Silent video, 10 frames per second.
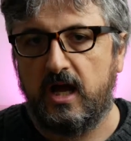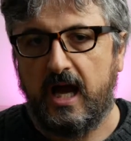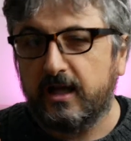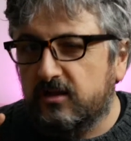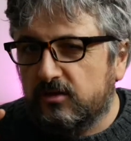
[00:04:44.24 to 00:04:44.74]

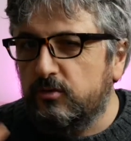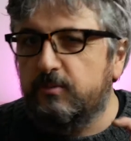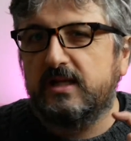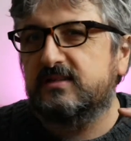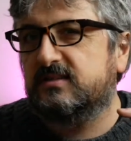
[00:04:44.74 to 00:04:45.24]
I can
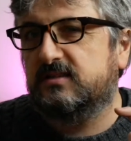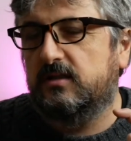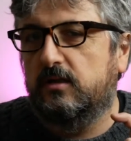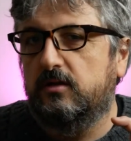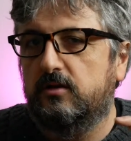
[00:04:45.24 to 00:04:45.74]
replace
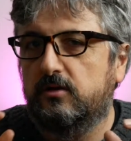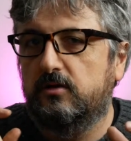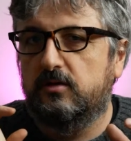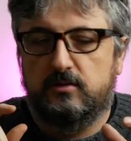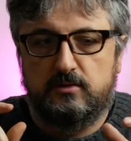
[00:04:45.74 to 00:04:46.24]

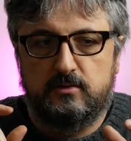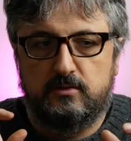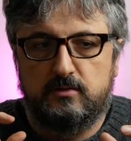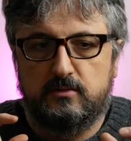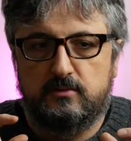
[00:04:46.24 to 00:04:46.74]
the
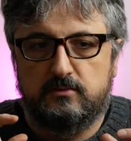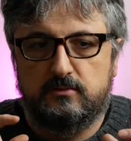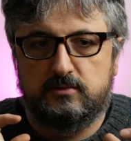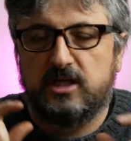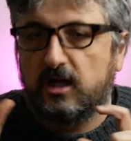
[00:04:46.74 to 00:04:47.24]

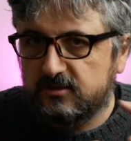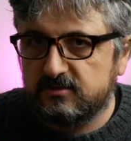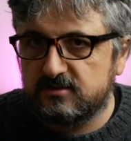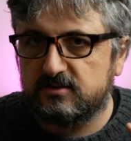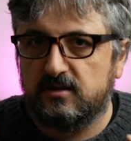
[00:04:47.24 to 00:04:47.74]

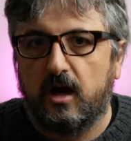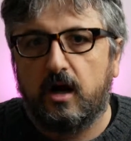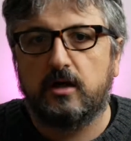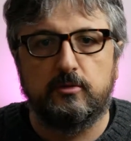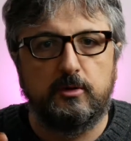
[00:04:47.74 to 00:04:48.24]
characters
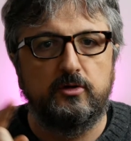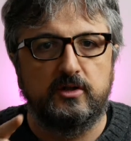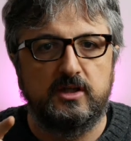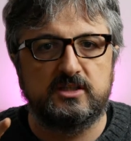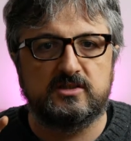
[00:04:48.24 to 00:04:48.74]
R, W,
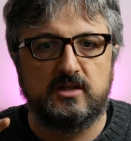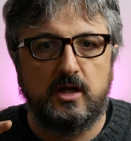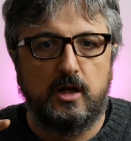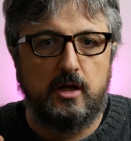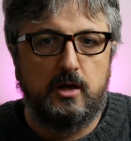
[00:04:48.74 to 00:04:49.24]
and X
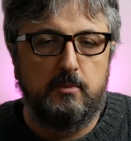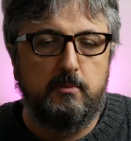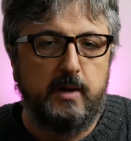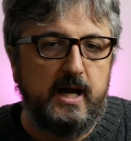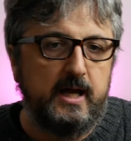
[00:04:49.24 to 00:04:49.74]

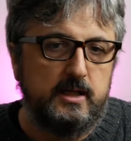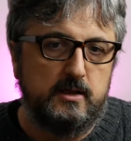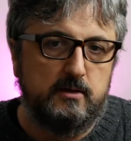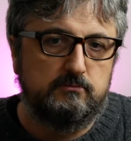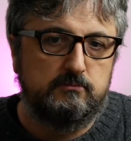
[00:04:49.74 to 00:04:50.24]
by
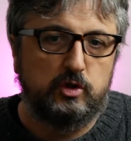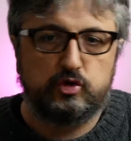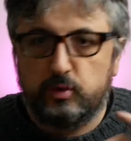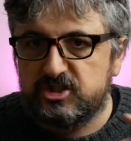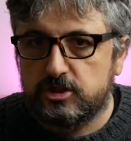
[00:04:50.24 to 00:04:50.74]
a
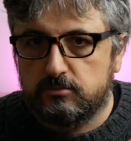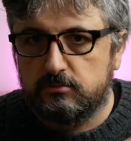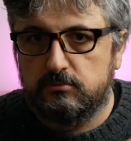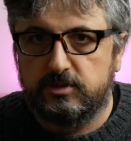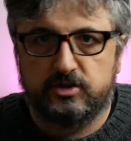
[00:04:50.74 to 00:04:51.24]
switch,
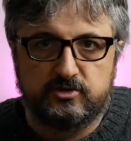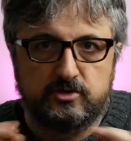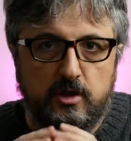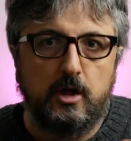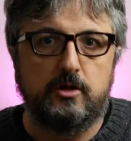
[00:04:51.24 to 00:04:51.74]

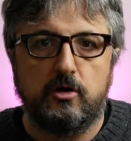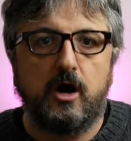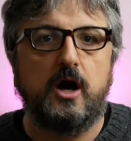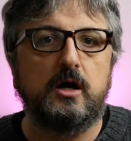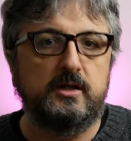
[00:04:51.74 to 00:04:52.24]
because the
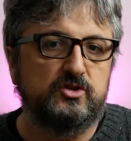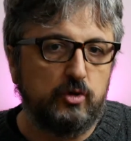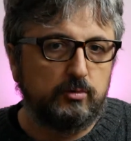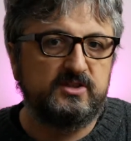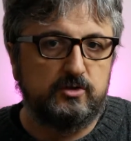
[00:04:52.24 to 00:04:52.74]
R is
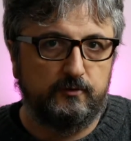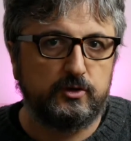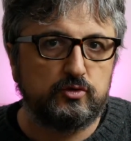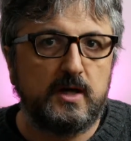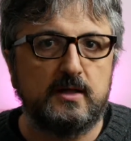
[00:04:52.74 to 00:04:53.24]
always the
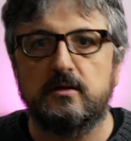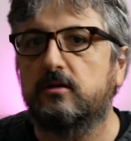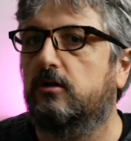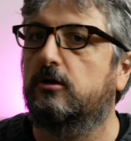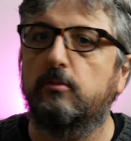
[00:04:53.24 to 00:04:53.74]
first one,
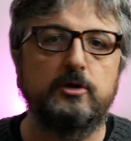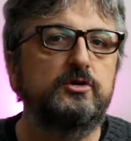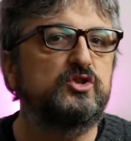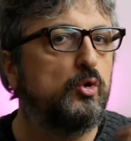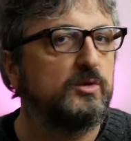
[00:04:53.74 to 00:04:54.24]
the W
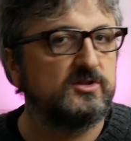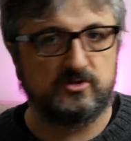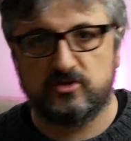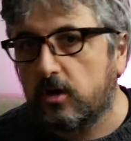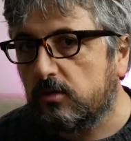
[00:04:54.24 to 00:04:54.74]
is always the
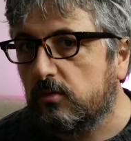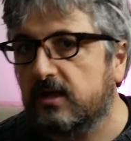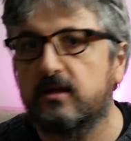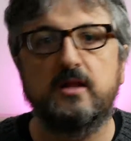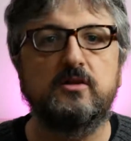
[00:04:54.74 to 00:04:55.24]
second
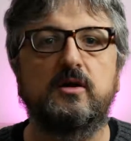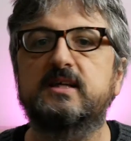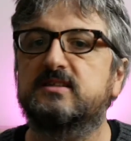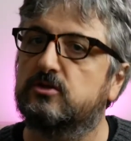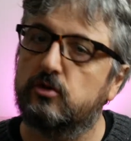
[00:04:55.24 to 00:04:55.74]
one, and the
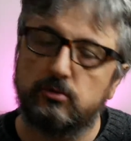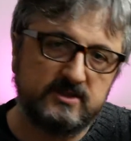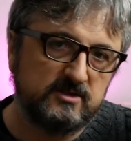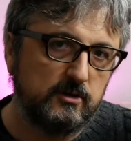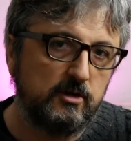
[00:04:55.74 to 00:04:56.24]
X is
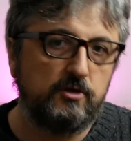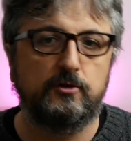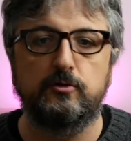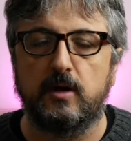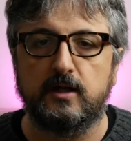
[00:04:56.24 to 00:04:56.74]
always the
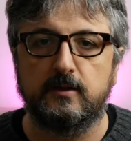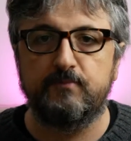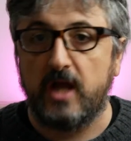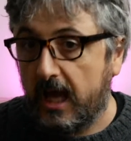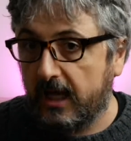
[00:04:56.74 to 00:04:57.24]
third one.
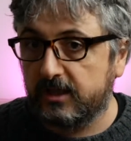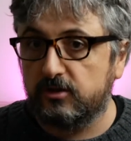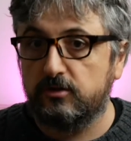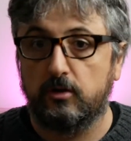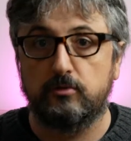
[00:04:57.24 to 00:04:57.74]
I
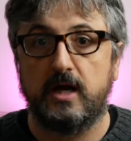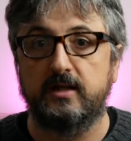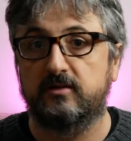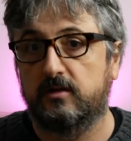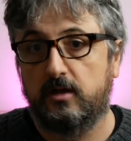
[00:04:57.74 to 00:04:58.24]
can
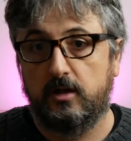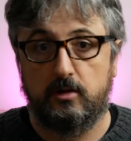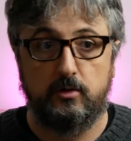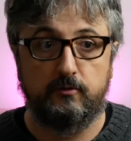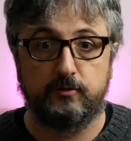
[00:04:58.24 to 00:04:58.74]
write
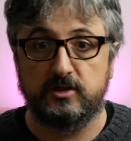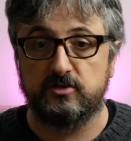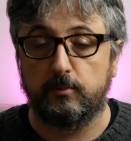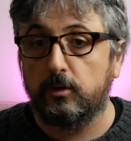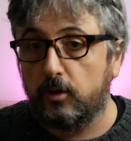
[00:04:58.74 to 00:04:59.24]
For
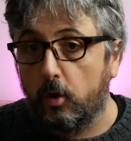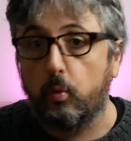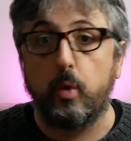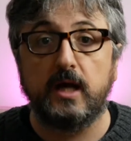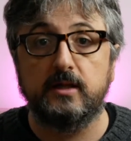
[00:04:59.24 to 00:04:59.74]
example, a
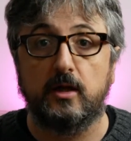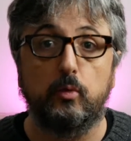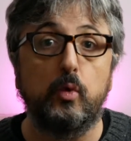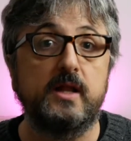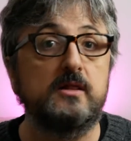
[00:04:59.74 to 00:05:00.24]
1
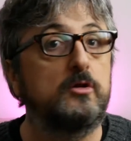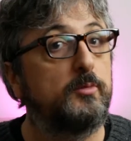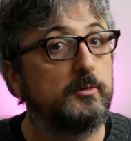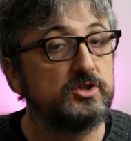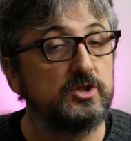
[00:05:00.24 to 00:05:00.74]
when the
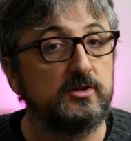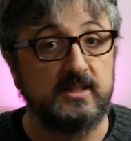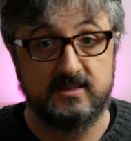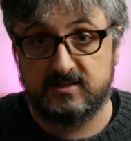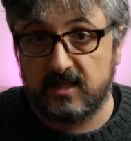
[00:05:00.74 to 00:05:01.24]
permission
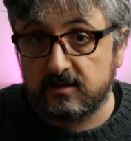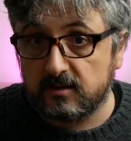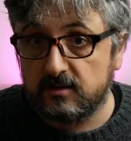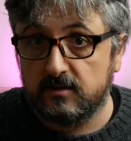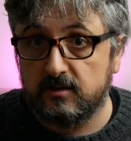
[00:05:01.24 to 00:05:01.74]
is set,
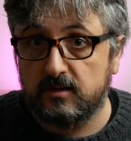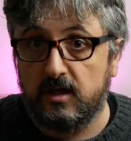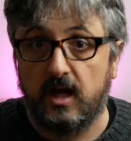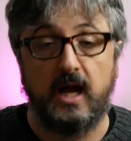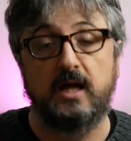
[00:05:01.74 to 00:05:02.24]

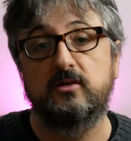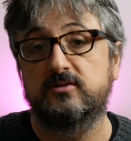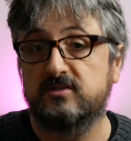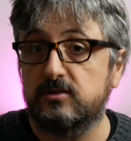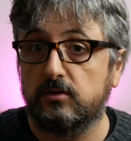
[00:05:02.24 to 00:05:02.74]
and a
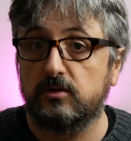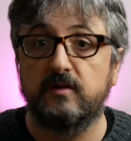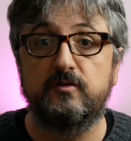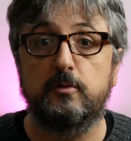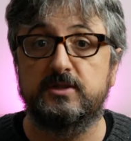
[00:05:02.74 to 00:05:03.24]
0
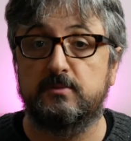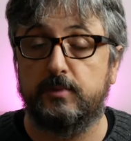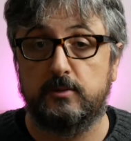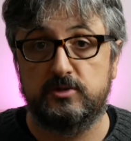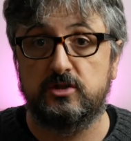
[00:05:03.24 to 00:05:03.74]
if the
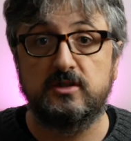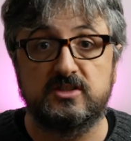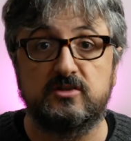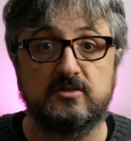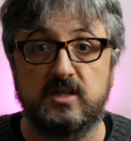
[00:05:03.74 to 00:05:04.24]
permission is not